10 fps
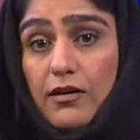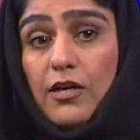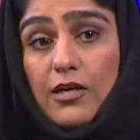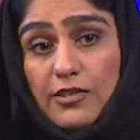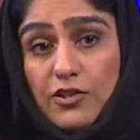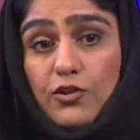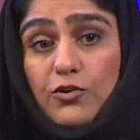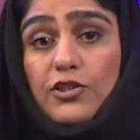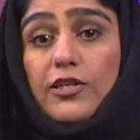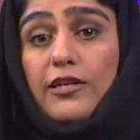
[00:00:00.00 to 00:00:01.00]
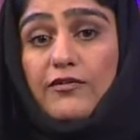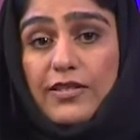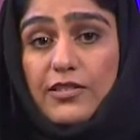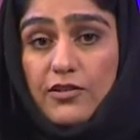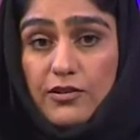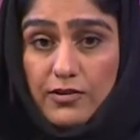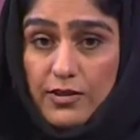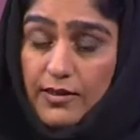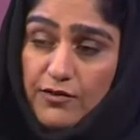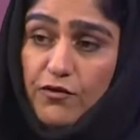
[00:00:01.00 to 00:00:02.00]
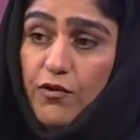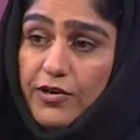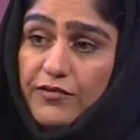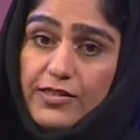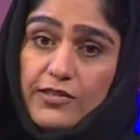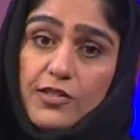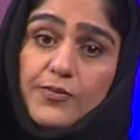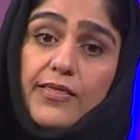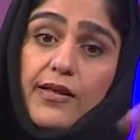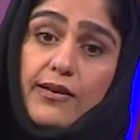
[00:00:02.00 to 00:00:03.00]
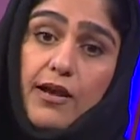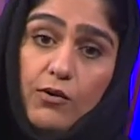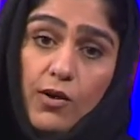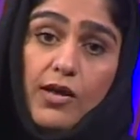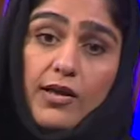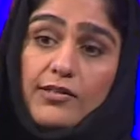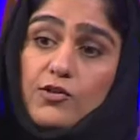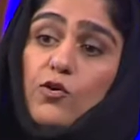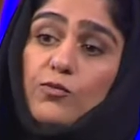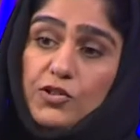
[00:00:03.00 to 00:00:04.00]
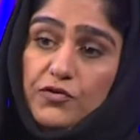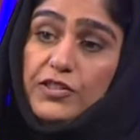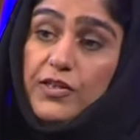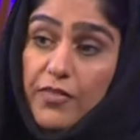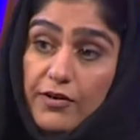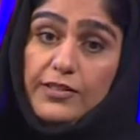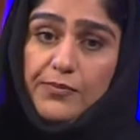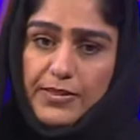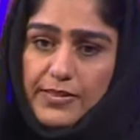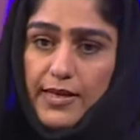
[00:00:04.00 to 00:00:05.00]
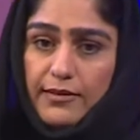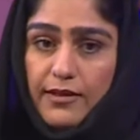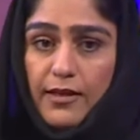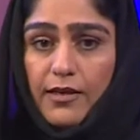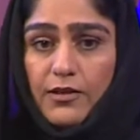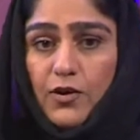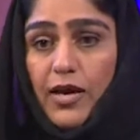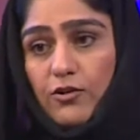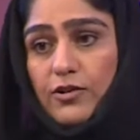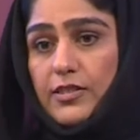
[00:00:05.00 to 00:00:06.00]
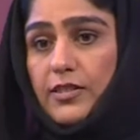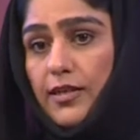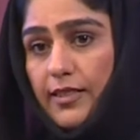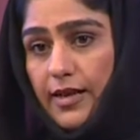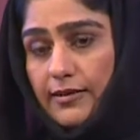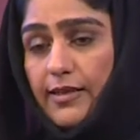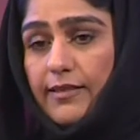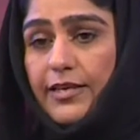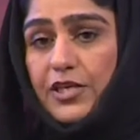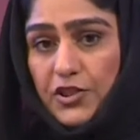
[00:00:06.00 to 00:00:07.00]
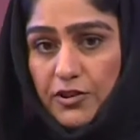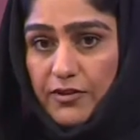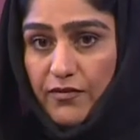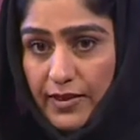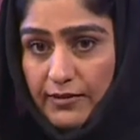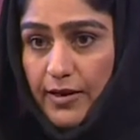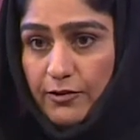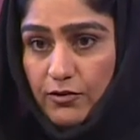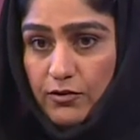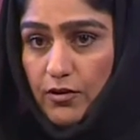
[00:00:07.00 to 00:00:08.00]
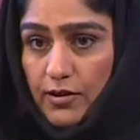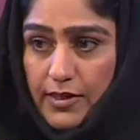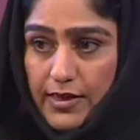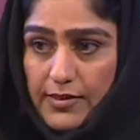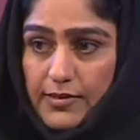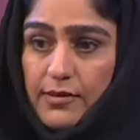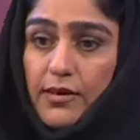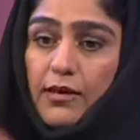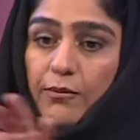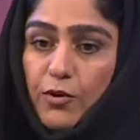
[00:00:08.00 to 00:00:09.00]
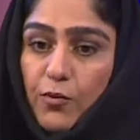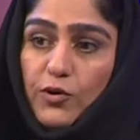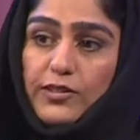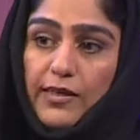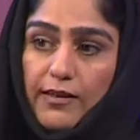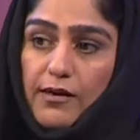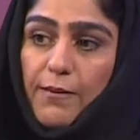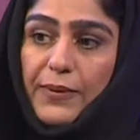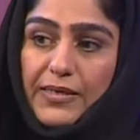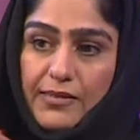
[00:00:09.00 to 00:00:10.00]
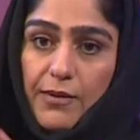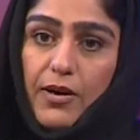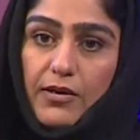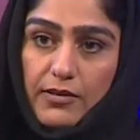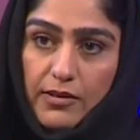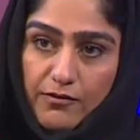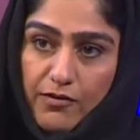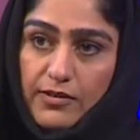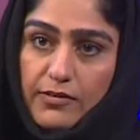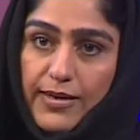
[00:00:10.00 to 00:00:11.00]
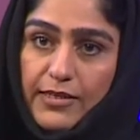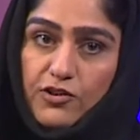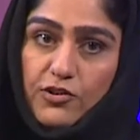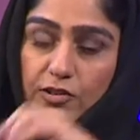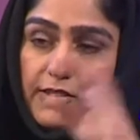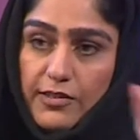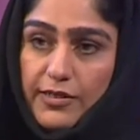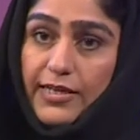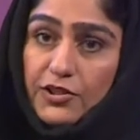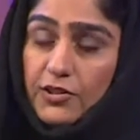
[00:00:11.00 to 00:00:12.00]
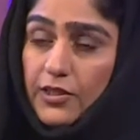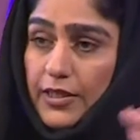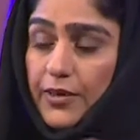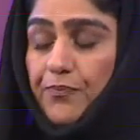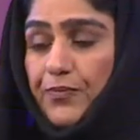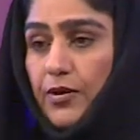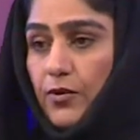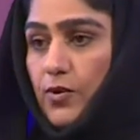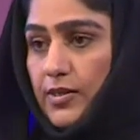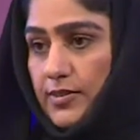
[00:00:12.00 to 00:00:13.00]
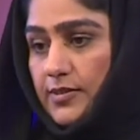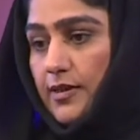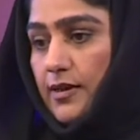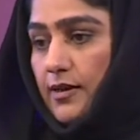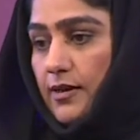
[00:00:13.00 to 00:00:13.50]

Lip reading: that are institutional investors and foreign investors, but then now it's almost reaching 30%. So I consider that, and the initiative that I took on as promoting the companies among fund managers internationally was